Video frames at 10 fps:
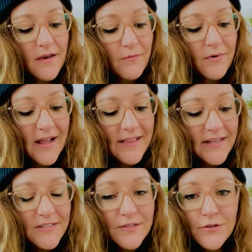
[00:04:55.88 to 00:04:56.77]
What I
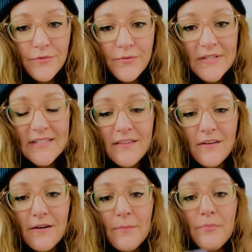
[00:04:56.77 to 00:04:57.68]
like to do is
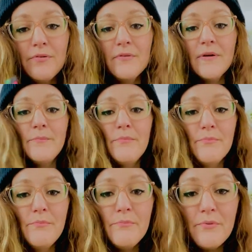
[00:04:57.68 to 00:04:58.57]
either
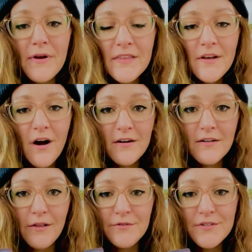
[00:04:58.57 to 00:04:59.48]
bring the card
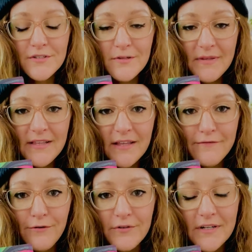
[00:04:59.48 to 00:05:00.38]
closer to me, like
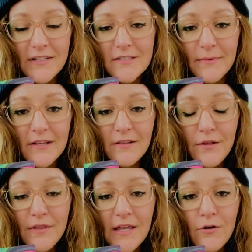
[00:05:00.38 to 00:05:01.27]
fold it into my
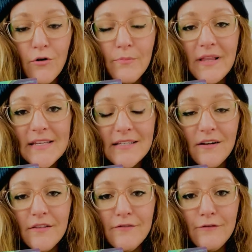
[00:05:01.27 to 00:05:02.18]
clothing, or place it
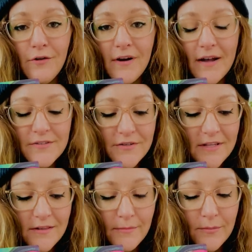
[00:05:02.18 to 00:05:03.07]
on the floor
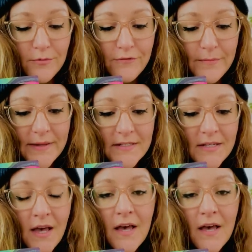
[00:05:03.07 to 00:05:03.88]
underneath my movement,